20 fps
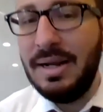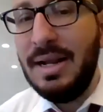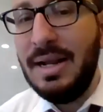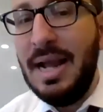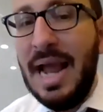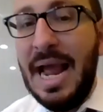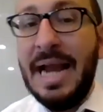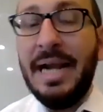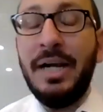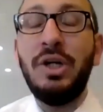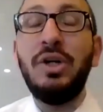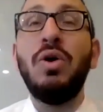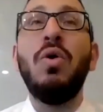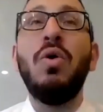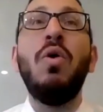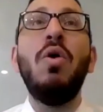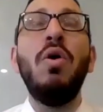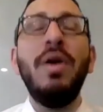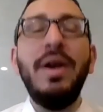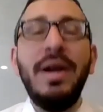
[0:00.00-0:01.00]
and
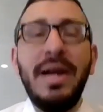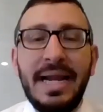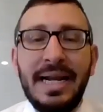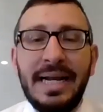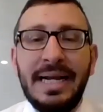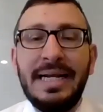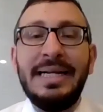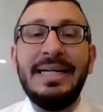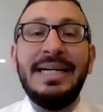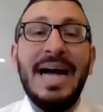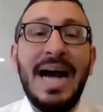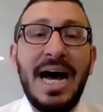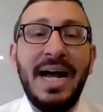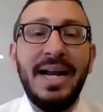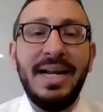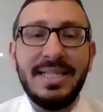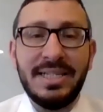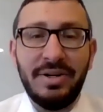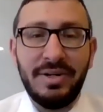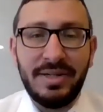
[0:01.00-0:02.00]
coronating God
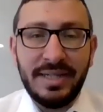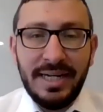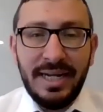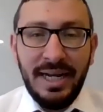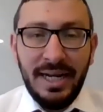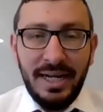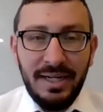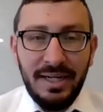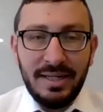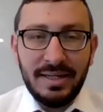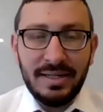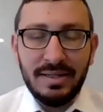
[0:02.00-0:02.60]
as our king,